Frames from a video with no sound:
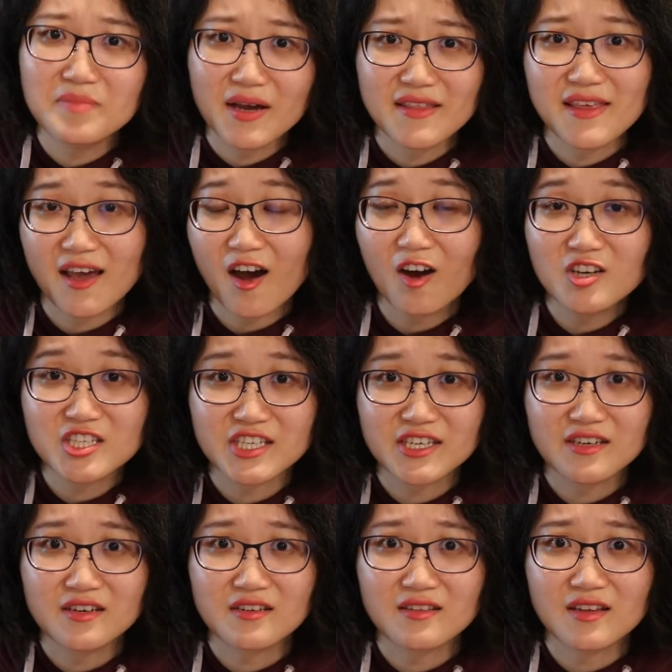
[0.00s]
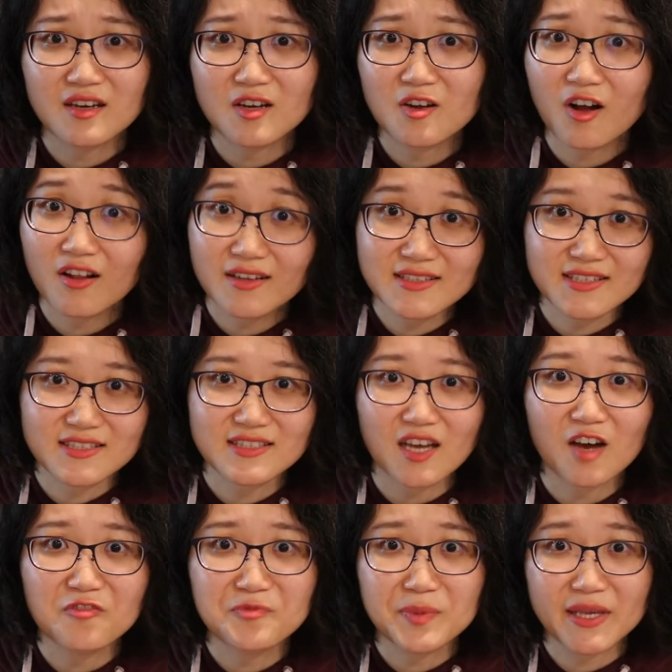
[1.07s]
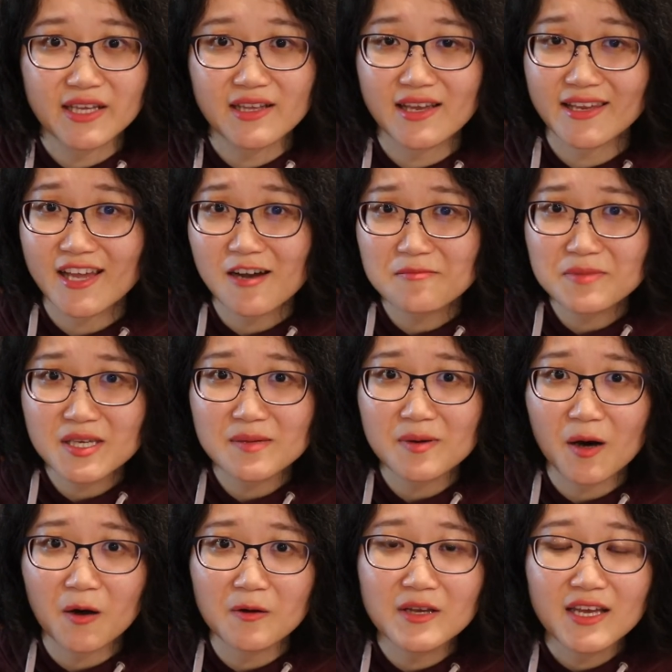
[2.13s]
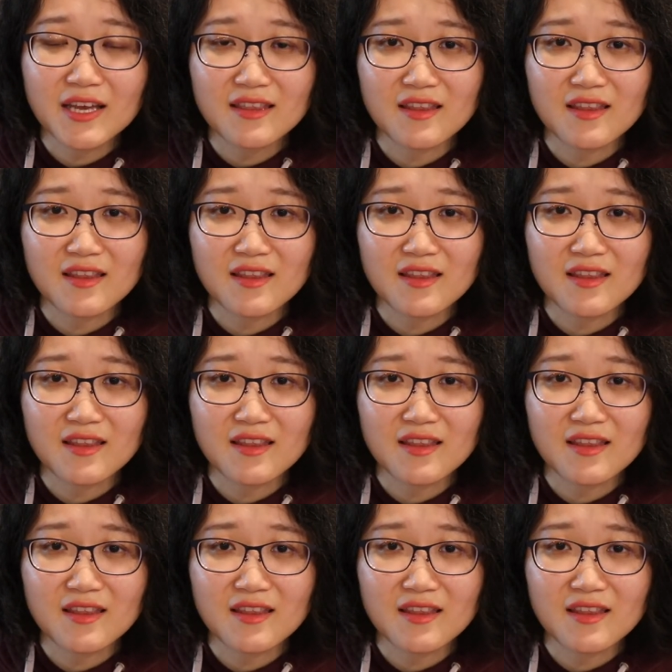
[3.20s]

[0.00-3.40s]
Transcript: But they all share the qualities of being a young people,